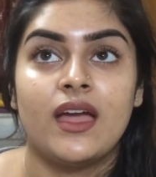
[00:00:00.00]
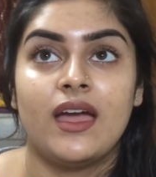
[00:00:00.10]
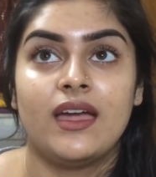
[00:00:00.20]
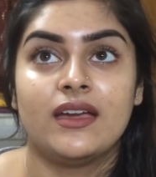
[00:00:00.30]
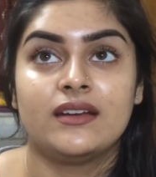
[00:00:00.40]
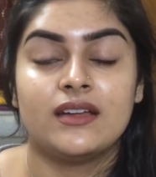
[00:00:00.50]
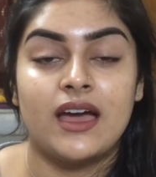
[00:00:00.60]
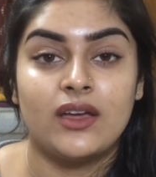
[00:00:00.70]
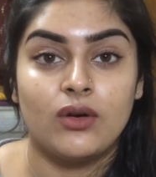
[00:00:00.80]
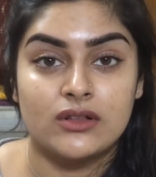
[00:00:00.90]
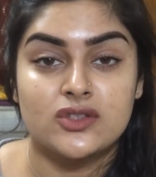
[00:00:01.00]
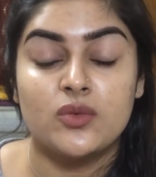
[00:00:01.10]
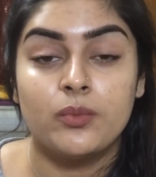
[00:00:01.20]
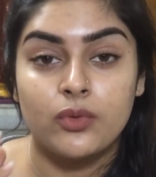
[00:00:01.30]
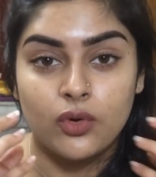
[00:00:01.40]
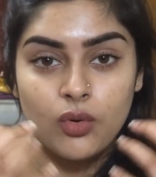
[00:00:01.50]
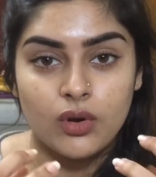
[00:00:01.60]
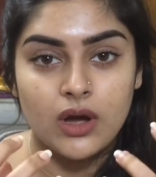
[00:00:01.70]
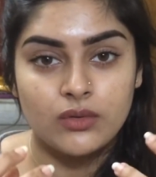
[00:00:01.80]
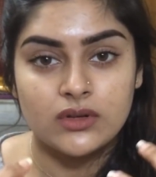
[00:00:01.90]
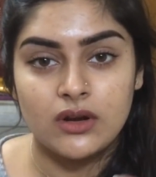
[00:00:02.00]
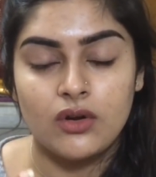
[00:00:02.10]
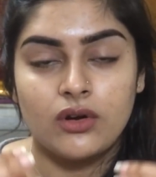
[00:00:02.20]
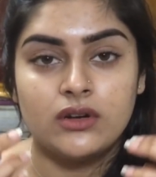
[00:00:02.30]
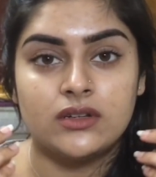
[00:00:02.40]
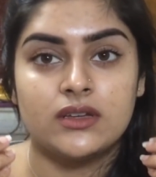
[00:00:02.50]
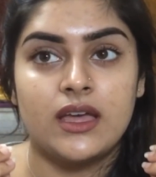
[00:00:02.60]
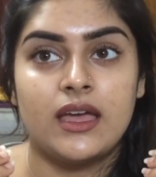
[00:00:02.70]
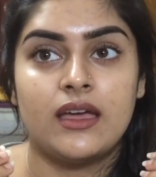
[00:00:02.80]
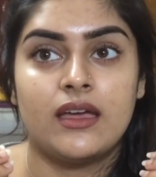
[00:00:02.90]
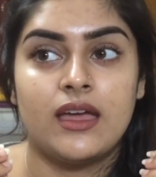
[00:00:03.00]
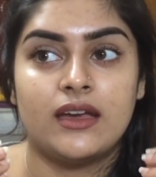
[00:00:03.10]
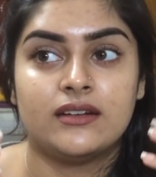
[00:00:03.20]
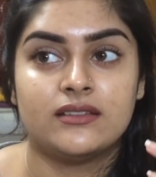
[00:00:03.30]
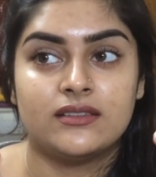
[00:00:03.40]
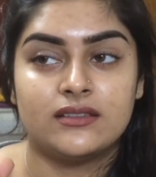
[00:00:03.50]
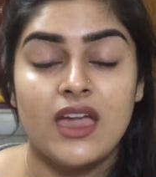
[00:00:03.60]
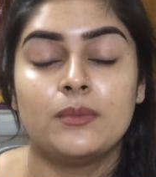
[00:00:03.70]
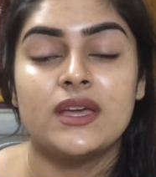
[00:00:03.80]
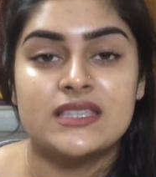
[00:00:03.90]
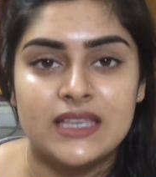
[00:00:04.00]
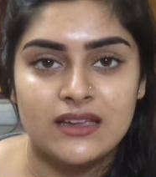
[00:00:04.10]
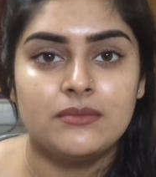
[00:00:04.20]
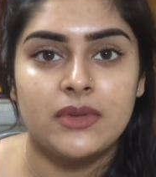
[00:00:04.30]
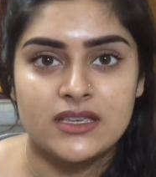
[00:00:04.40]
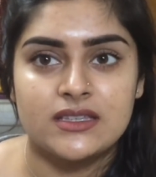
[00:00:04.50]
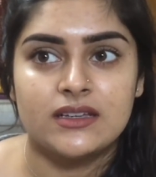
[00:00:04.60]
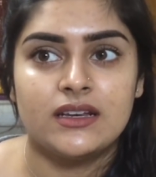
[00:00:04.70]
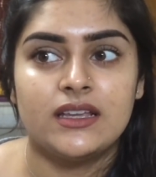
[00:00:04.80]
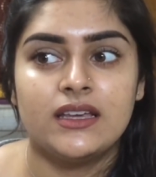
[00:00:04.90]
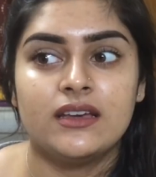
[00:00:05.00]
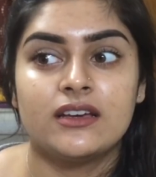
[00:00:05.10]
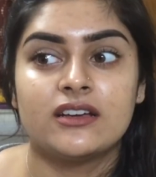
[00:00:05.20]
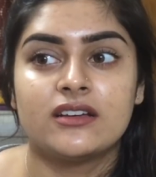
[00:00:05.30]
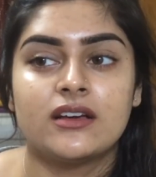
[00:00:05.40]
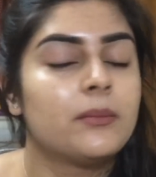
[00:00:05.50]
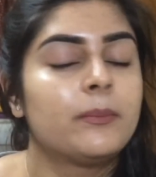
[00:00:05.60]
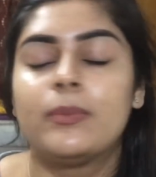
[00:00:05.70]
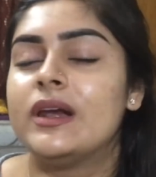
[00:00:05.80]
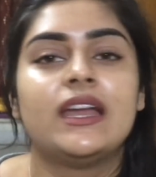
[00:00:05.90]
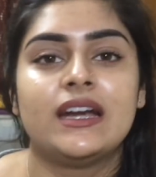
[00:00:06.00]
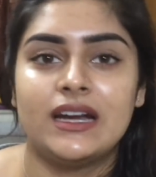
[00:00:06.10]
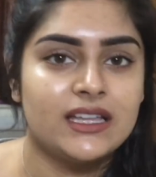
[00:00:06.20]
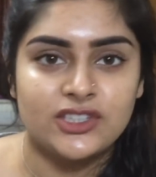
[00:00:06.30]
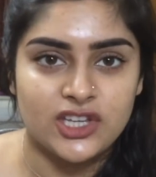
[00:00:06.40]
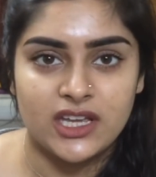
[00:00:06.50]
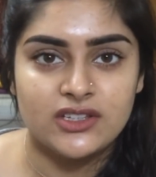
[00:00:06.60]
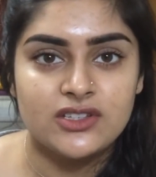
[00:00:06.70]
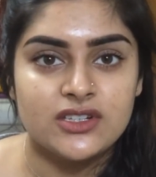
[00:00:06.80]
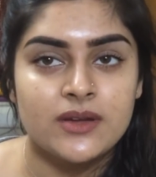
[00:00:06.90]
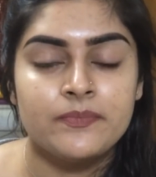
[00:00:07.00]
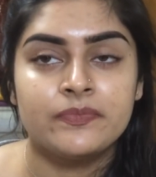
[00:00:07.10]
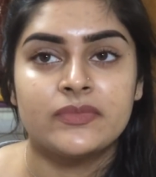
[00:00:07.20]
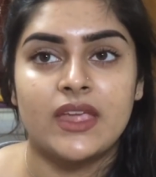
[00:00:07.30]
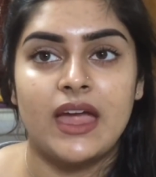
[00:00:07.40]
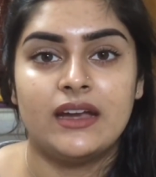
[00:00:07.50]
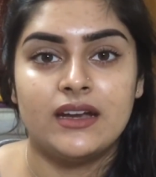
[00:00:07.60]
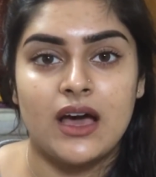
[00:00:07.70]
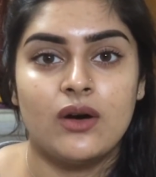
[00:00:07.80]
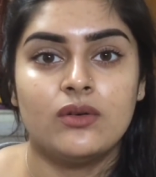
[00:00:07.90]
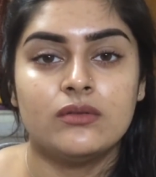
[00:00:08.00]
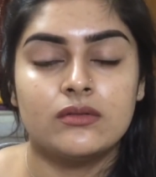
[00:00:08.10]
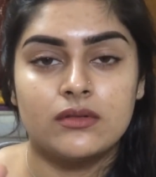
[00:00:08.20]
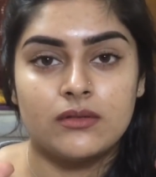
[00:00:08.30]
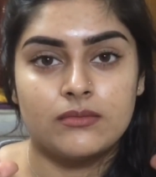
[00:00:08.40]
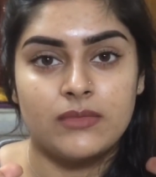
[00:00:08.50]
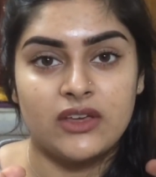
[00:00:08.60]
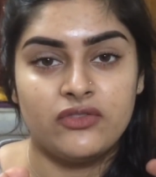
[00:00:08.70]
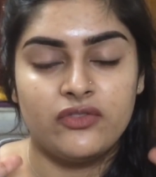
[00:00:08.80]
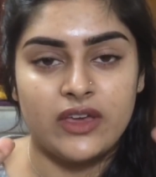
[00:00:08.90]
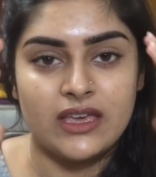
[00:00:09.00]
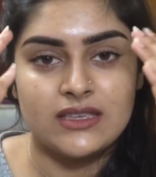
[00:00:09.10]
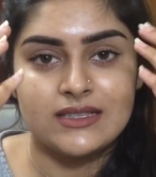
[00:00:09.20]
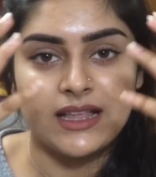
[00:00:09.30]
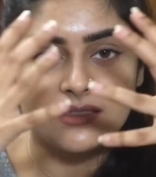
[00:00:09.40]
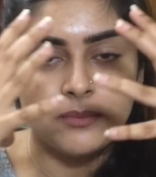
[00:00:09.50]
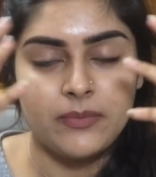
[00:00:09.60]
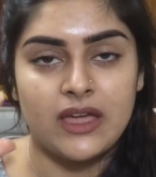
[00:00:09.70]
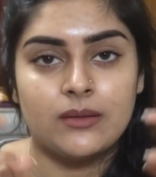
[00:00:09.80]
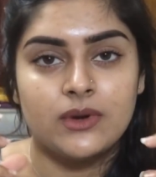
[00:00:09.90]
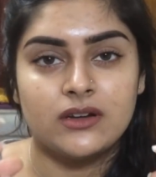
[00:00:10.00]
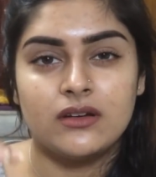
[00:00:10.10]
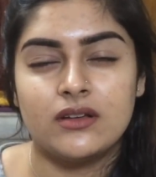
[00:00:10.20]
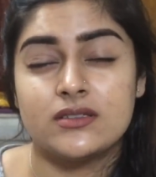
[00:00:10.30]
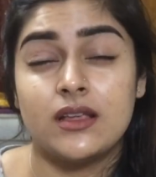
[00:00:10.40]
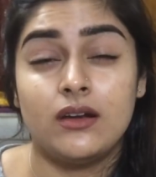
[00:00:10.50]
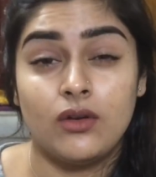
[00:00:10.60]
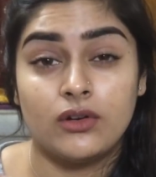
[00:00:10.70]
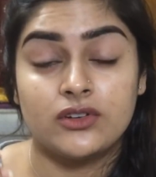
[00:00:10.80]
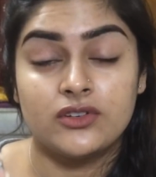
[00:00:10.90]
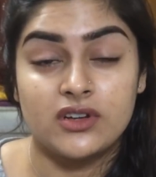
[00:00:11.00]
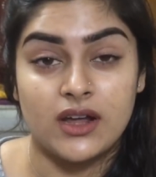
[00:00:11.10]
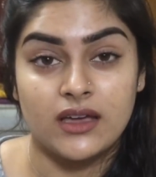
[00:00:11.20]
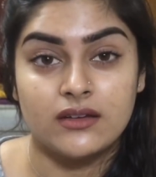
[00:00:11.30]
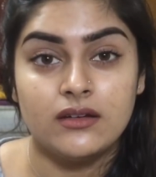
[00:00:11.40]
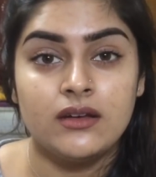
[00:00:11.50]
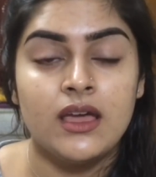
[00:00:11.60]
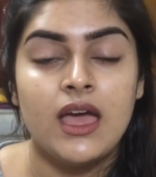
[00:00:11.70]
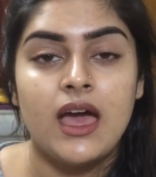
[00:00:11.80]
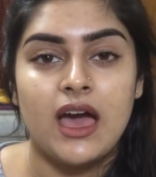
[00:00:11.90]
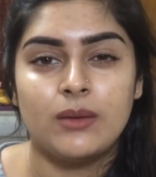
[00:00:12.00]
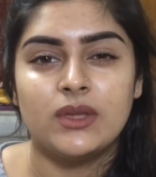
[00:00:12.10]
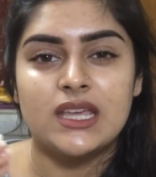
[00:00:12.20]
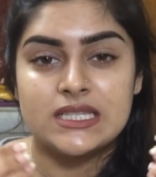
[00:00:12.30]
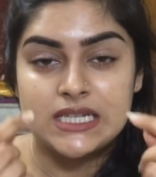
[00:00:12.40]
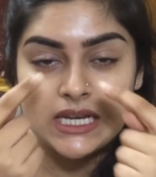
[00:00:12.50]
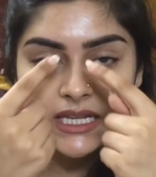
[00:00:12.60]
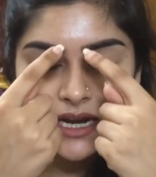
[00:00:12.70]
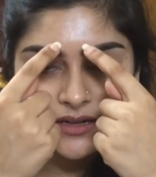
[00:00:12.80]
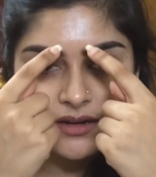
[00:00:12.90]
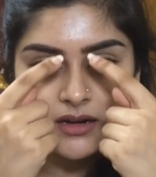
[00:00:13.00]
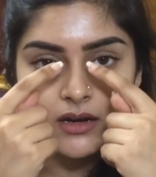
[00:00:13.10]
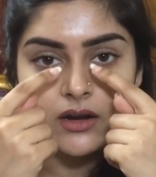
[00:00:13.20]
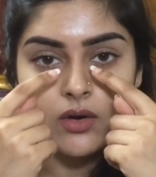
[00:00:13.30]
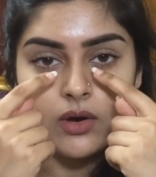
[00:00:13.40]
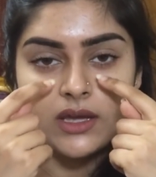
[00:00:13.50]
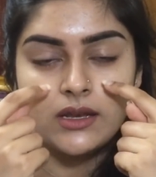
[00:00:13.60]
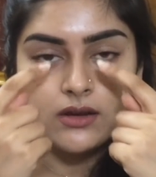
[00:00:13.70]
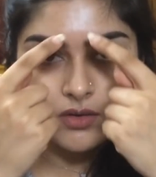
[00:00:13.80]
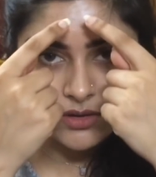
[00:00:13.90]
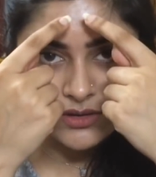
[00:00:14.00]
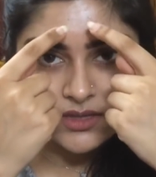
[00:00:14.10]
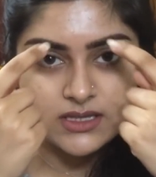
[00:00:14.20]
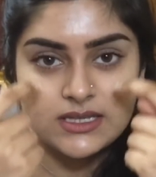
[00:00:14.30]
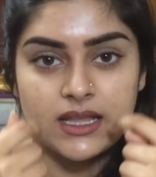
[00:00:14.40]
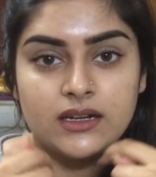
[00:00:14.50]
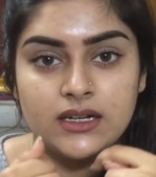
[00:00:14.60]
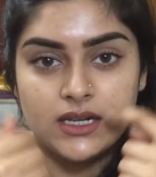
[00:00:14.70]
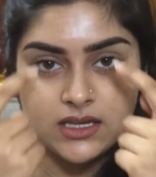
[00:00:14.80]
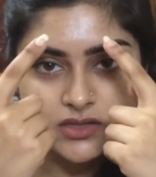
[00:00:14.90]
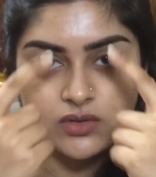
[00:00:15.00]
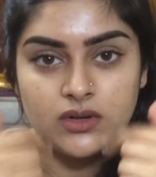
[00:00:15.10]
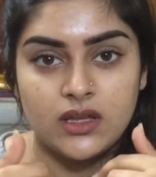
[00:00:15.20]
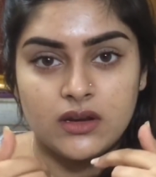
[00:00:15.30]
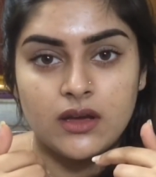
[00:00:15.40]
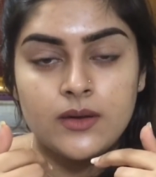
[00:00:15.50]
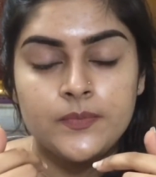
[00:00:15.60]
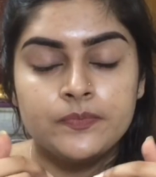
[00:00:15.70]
and I also broke out a lot, and my skin basically completely changed. And now my face, like the perimeter, is a lot drier. I mean, I still get a little oil on this like T-zone area,